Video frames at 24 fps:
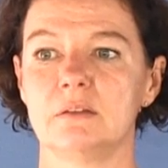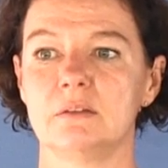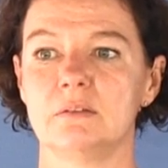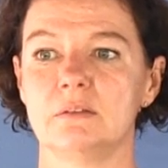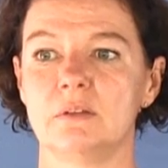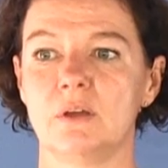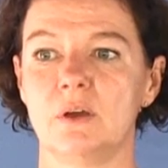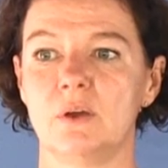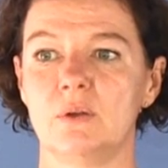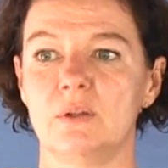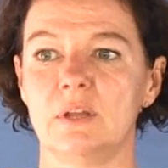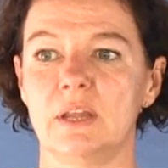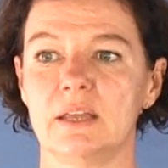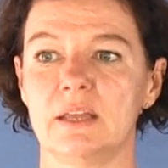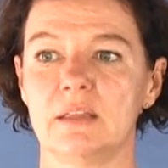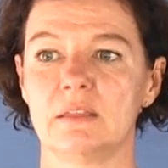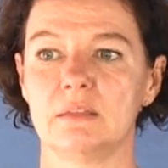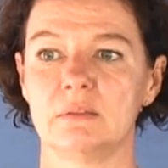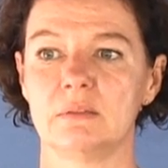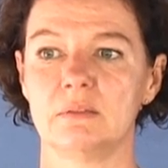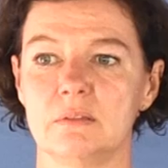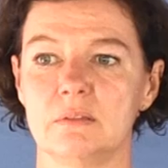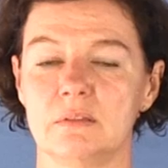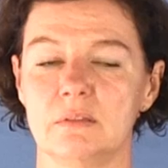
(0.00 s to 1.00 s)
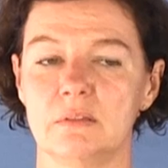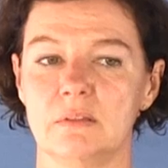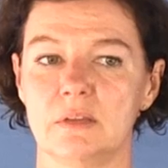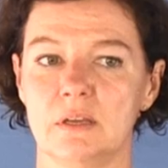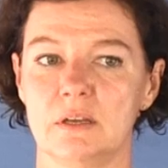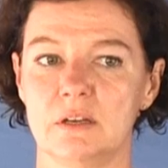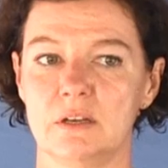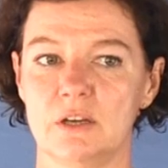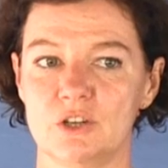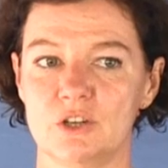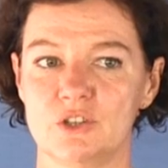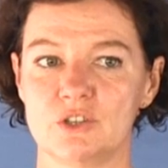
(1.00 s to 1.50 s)
So, like the
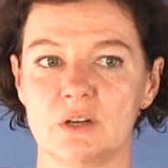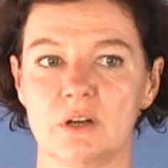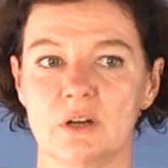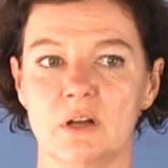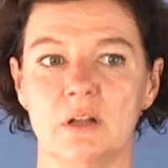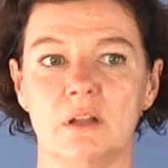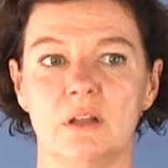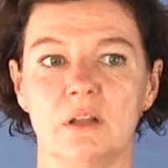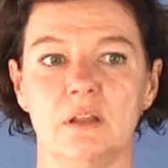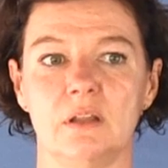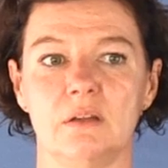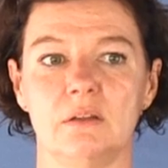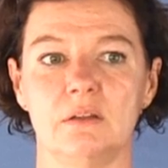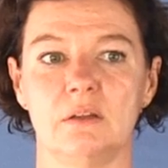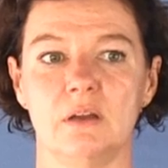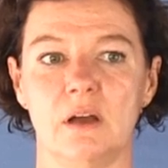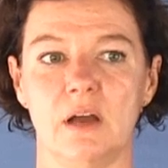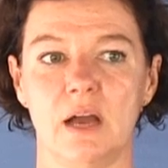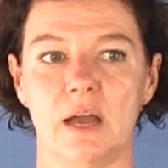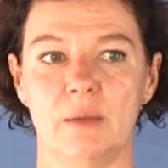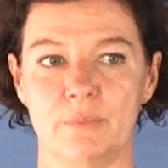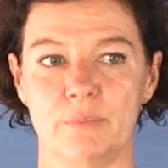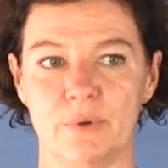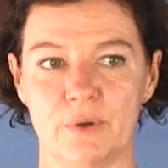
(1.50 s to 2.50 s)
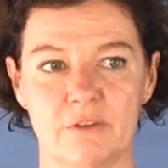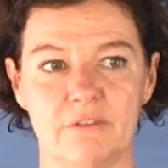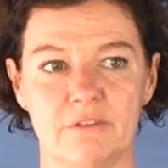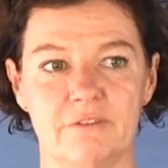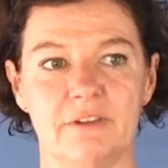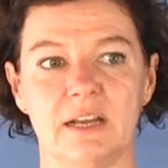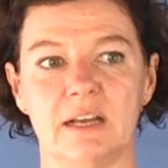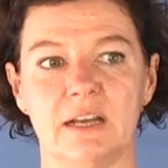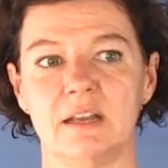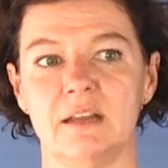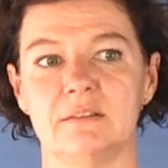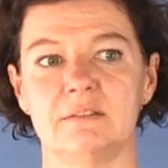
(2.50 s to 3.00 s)
initial, I'm
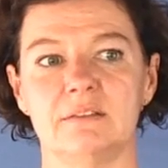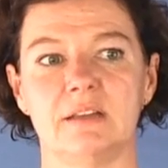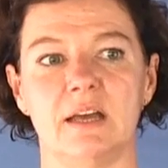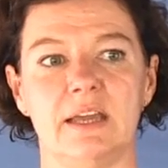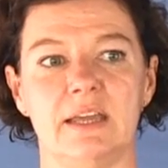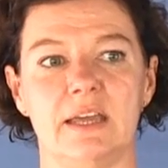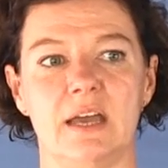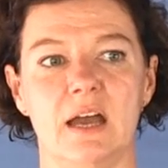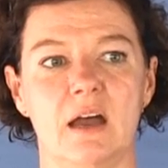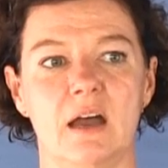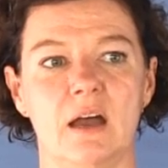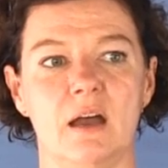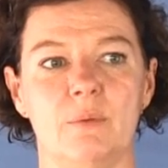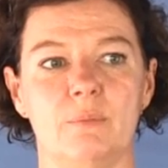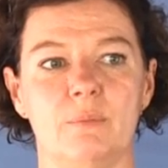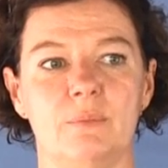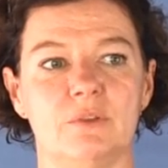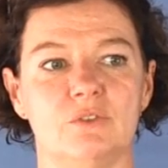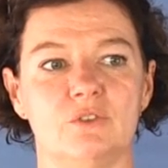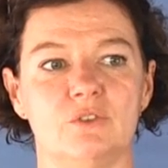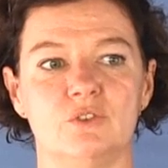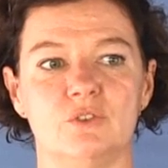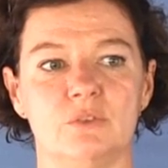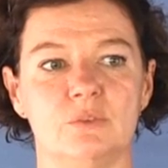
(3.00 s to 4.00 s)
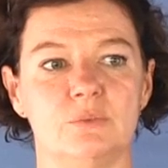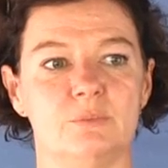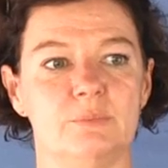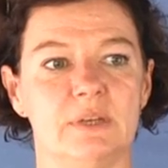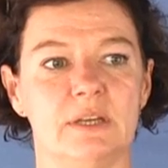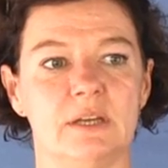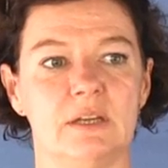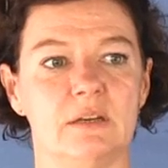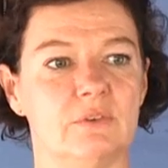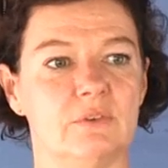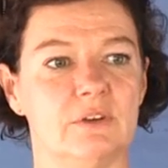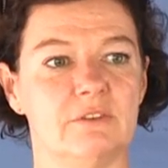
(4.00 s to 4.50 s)
perfect as I am, is just
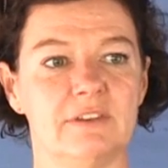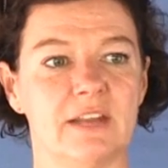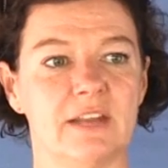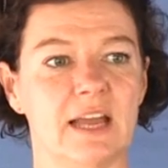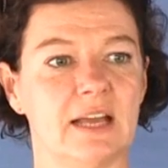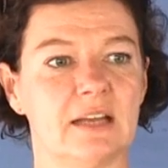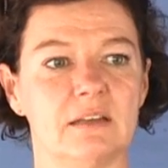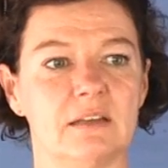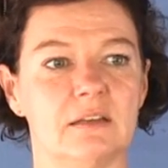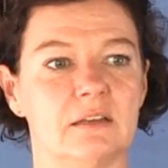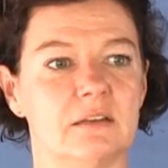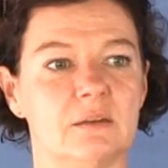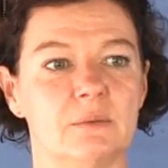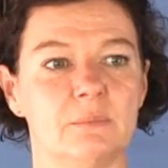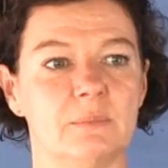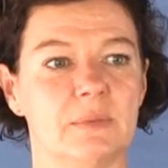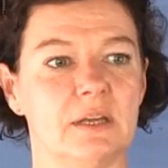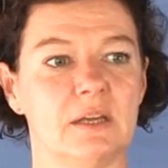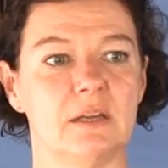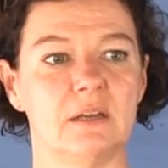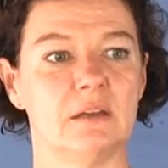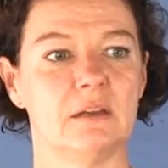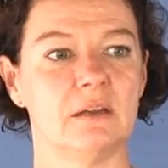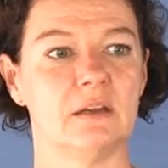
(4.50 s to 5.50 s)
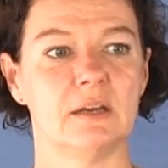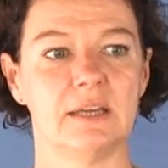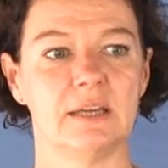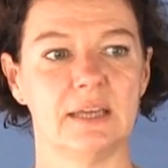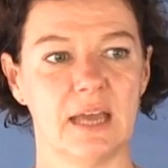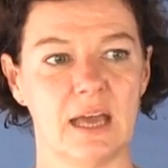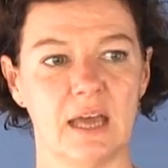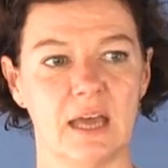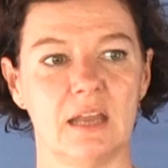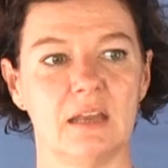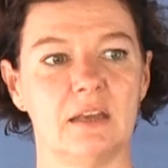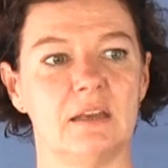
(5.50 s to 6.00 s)
being reflected to me
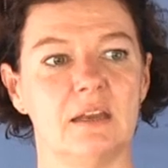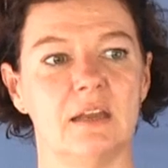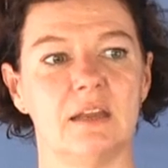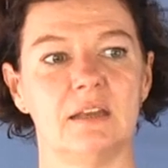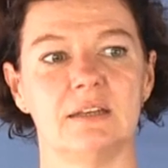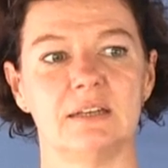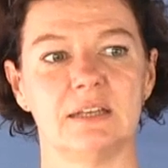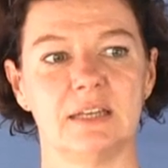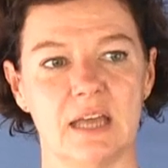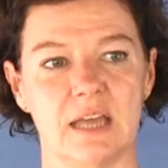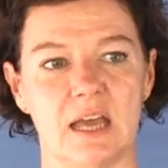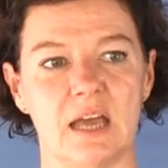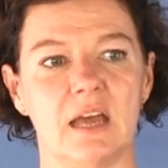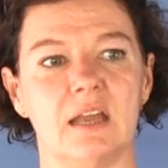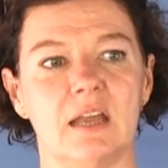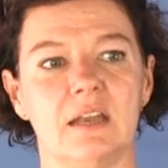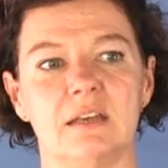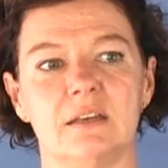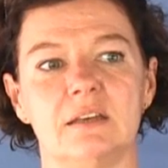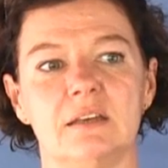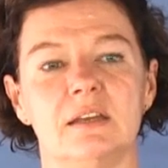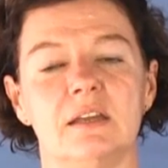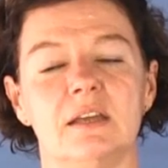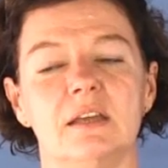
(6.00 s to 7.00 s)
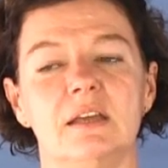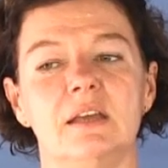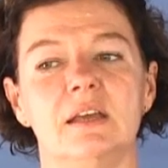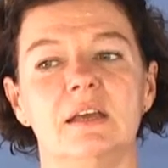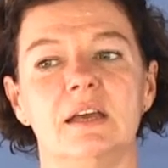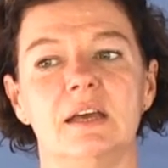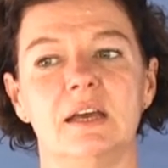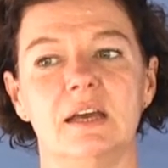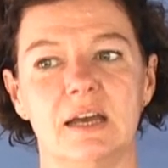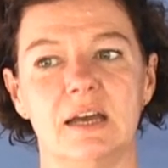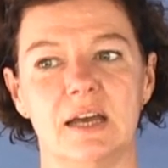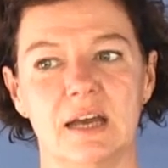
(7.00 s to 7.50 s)
again and again
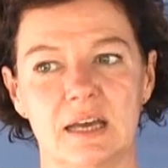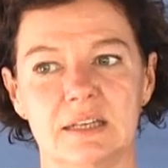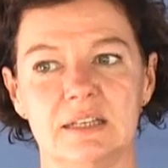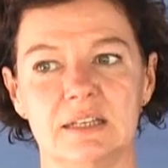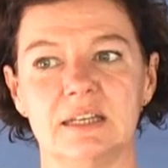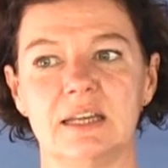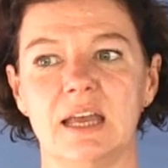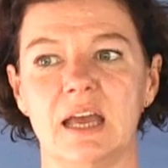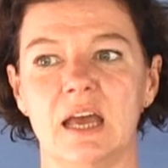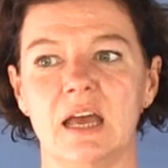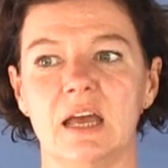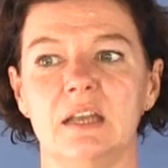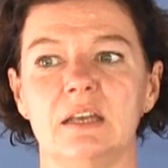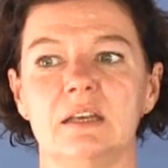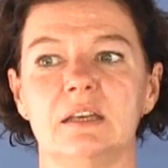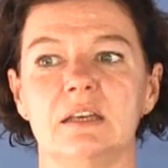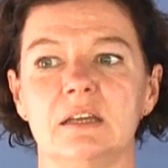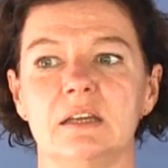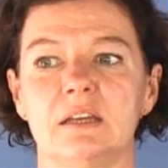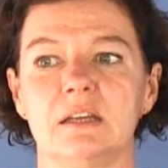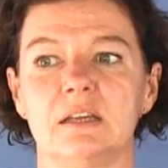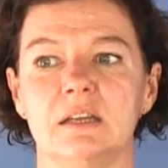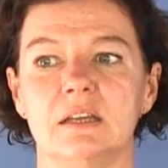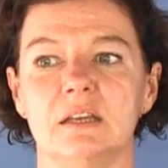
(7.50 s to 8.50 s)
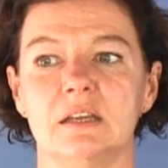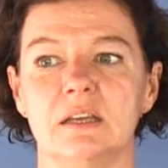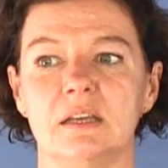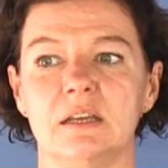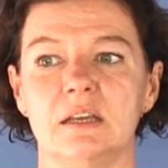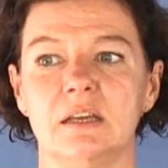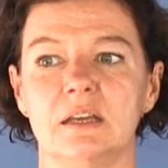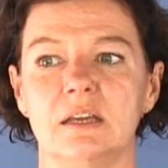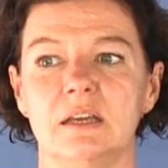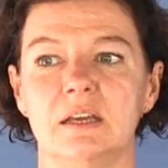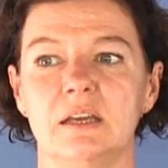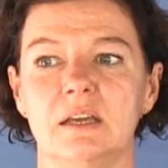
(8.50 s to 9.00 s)
and again.
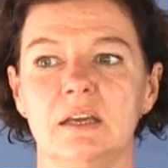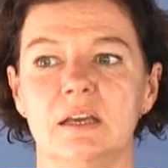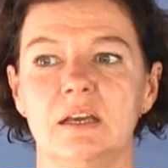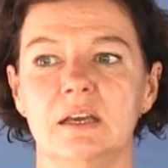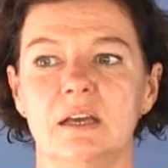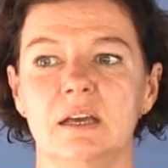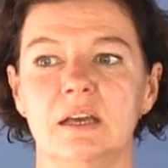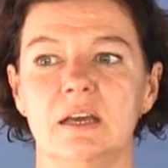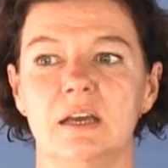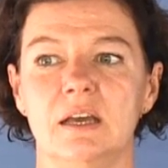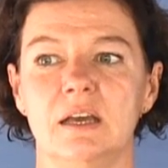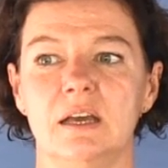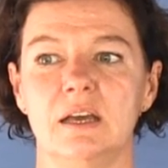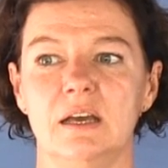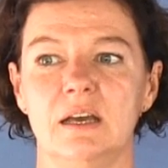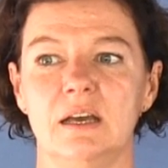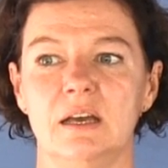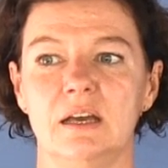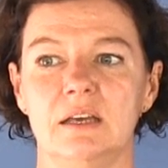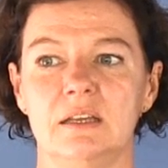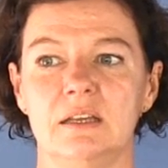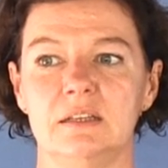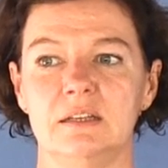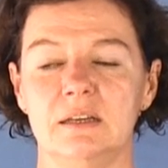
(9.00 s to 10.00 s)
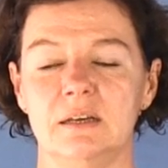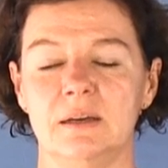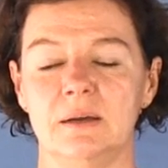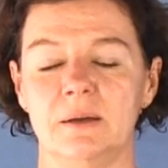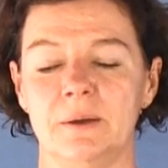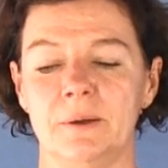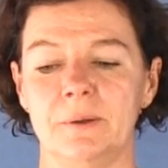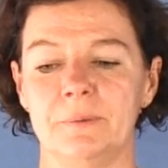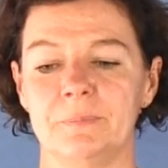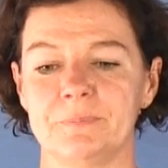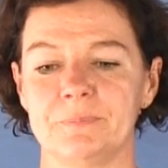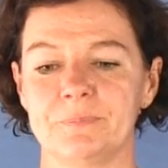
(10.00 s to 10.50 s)
And
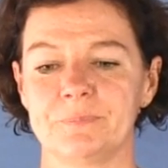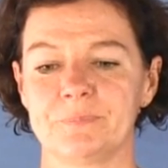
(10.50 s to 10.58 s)
uh,